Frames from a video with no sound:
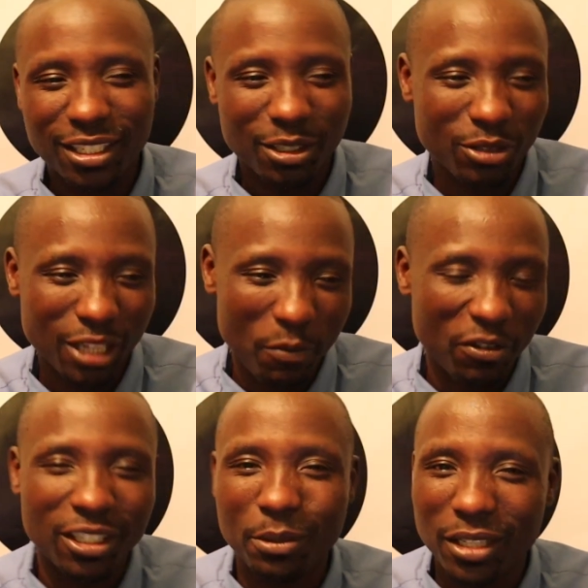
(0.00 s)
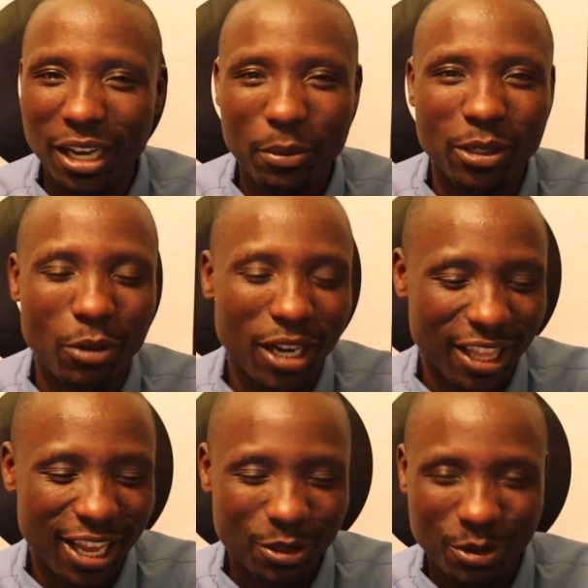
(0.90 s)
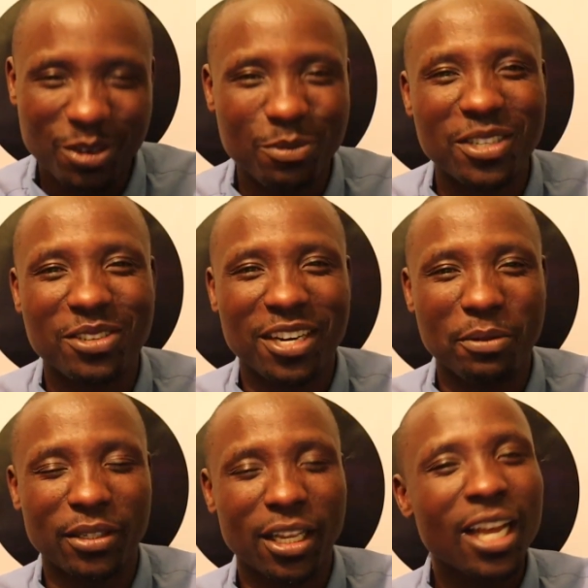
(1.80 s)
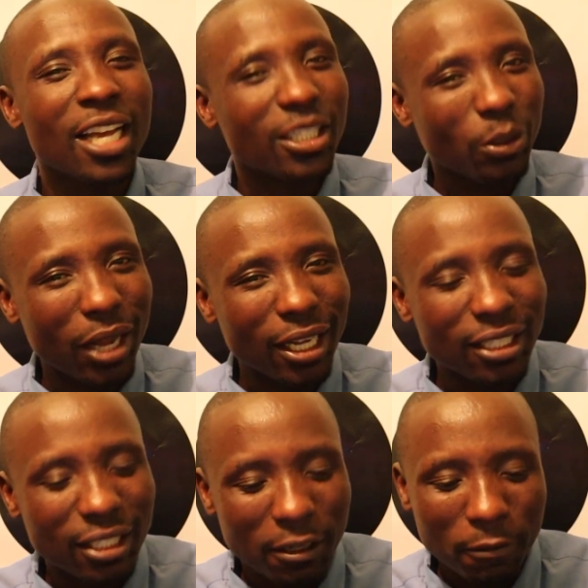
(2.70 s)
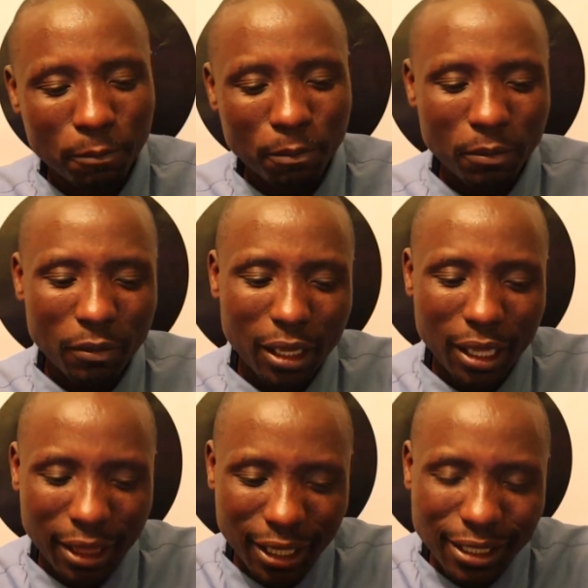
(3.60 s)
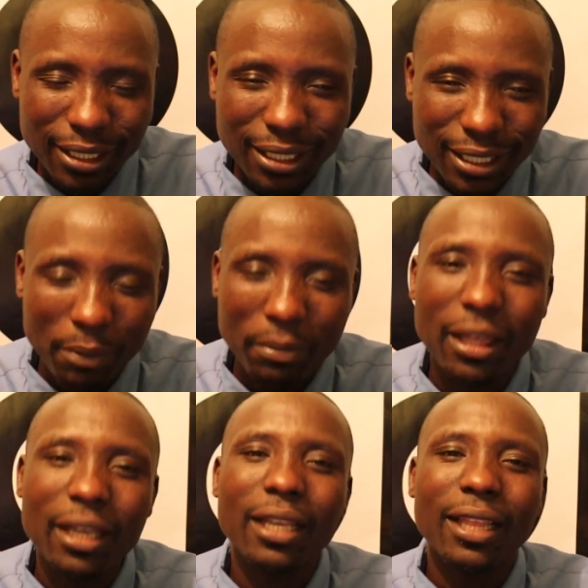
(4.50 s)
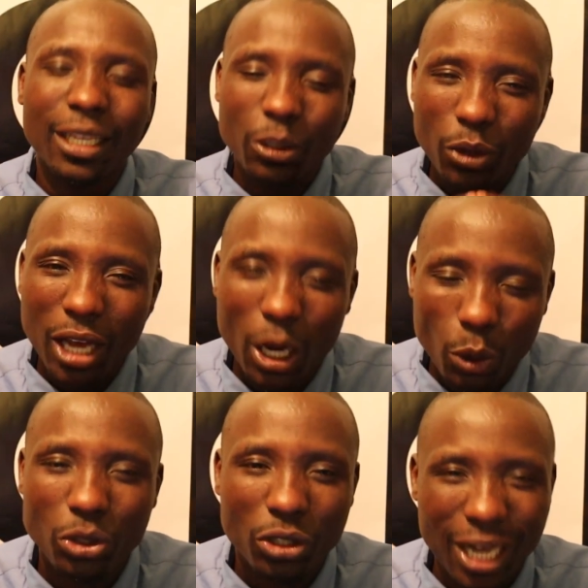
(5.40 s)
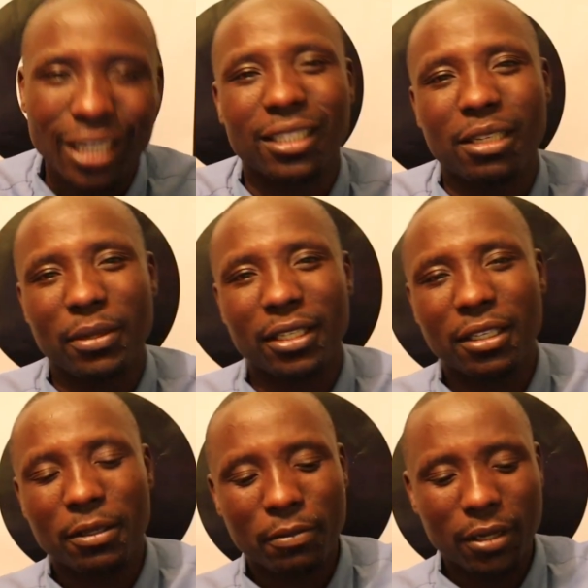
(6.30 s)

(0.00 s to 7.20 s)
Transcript: So some of our subscribers work there. I should not mention names. So guys, this is something that you cannot underestimate.